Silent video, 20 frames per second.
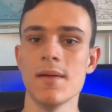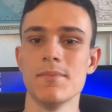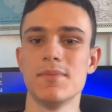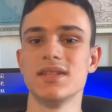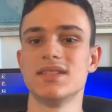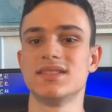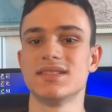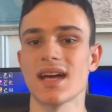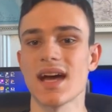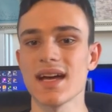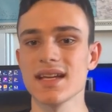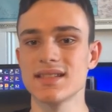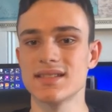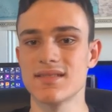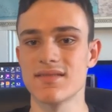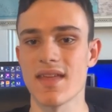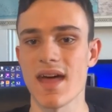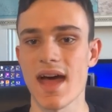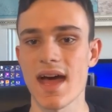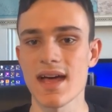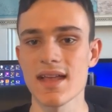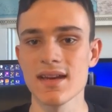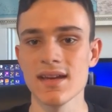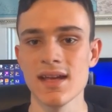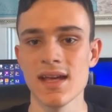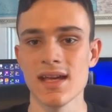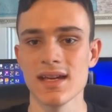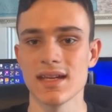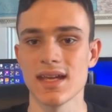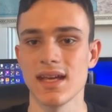Besides that,
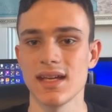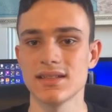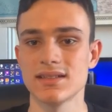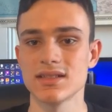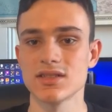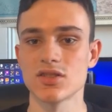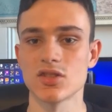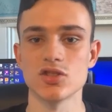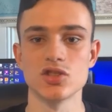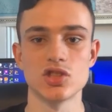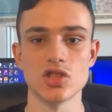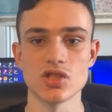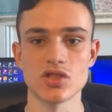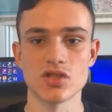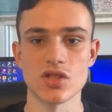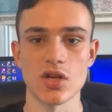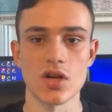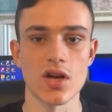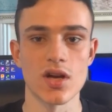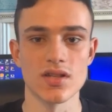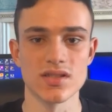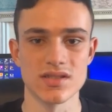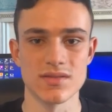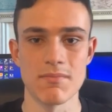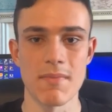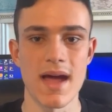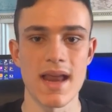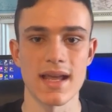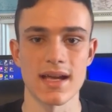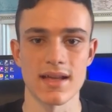cases are just a
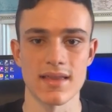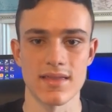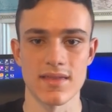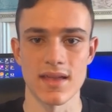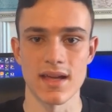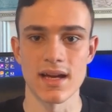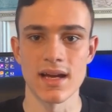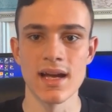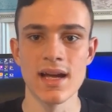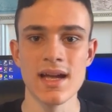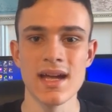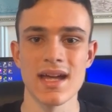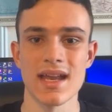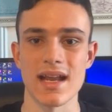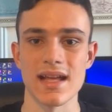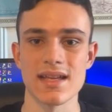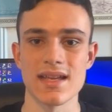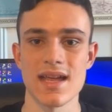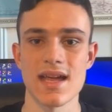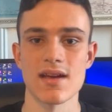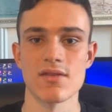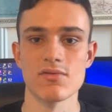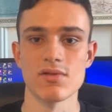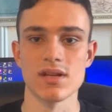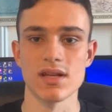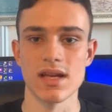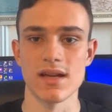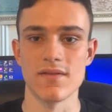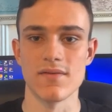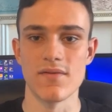cosmetic thing, and I can't
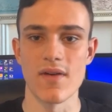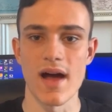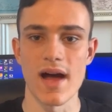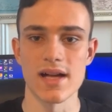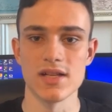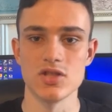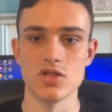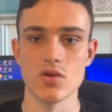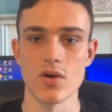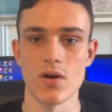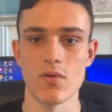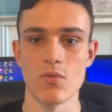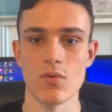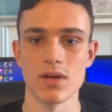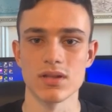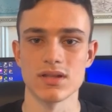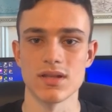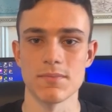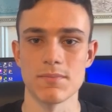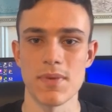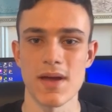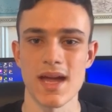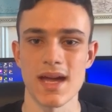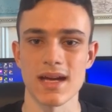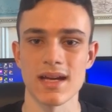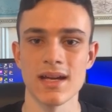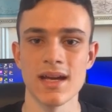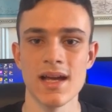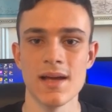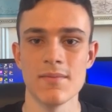really advise you on what to
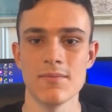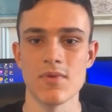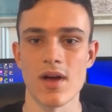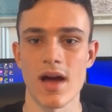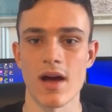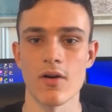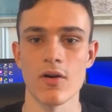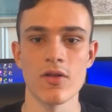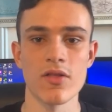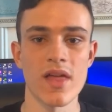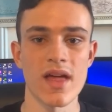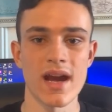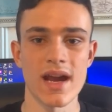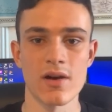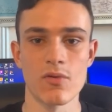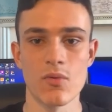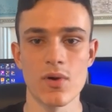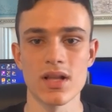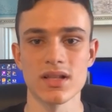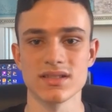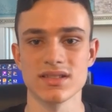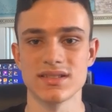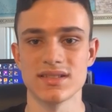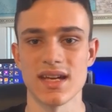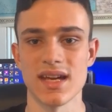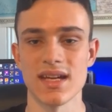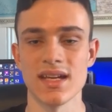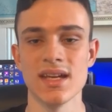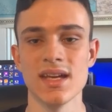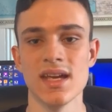pick. All that I will
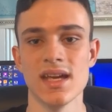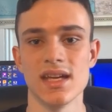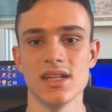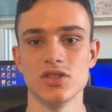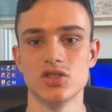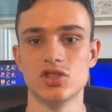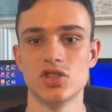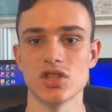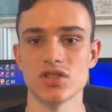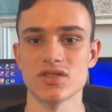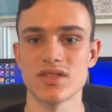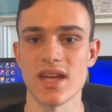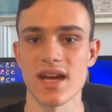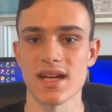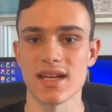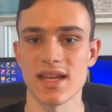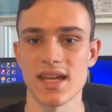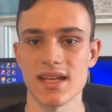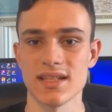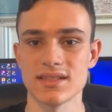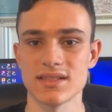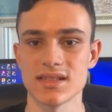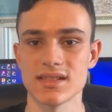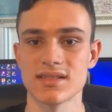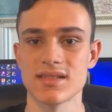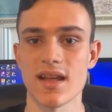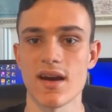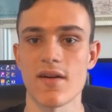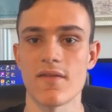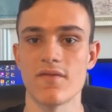say is just that
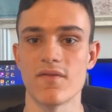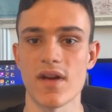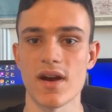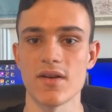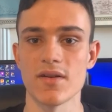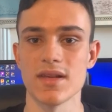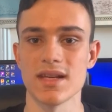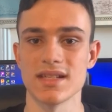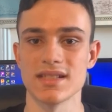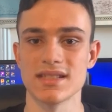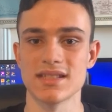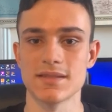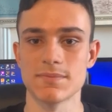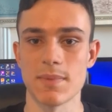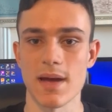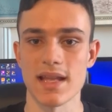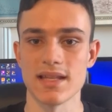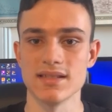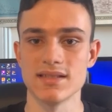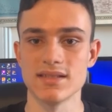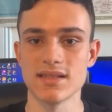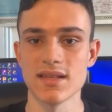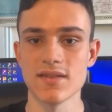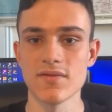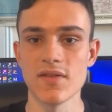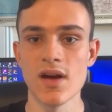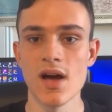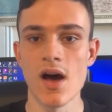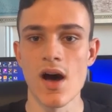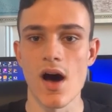cases that are very
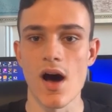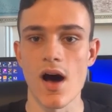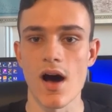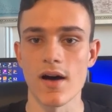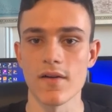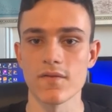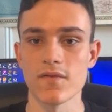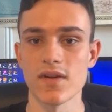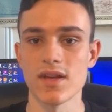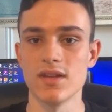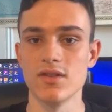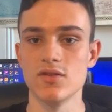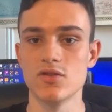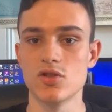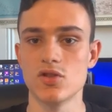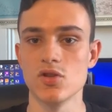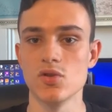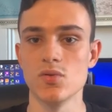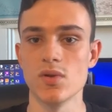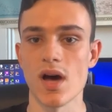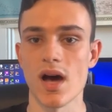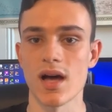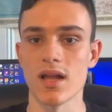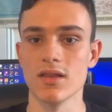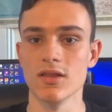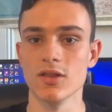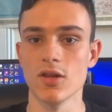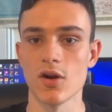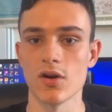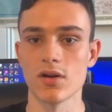expensive often do
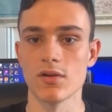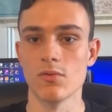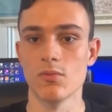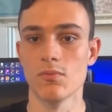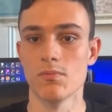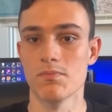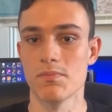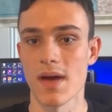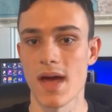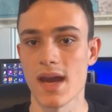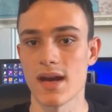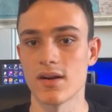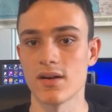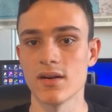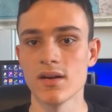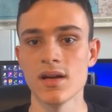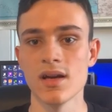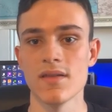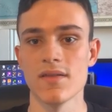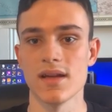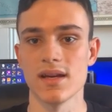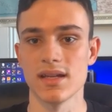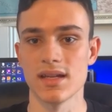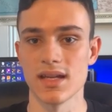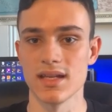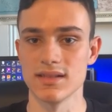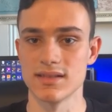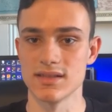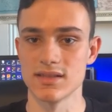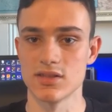not look better than
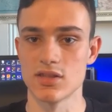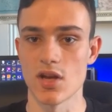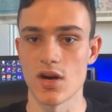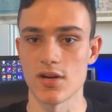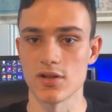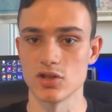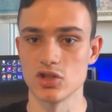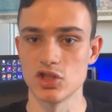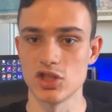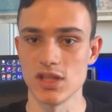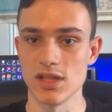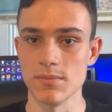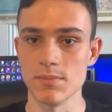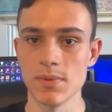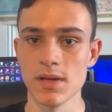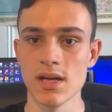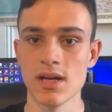cases that are cheap.